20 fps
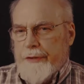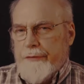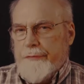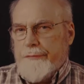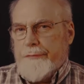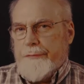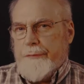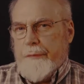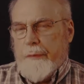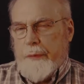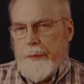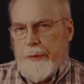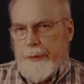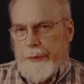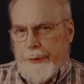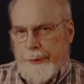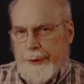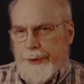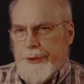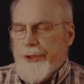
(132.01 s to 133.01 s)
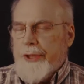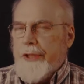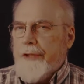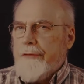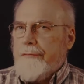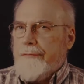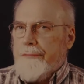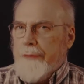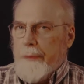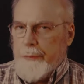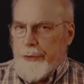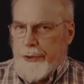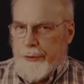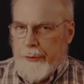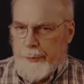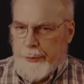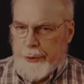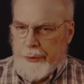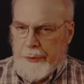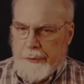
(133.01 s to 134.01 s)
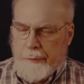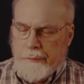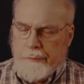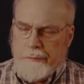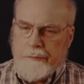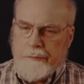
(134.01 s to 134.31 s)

of preaching from Scripture,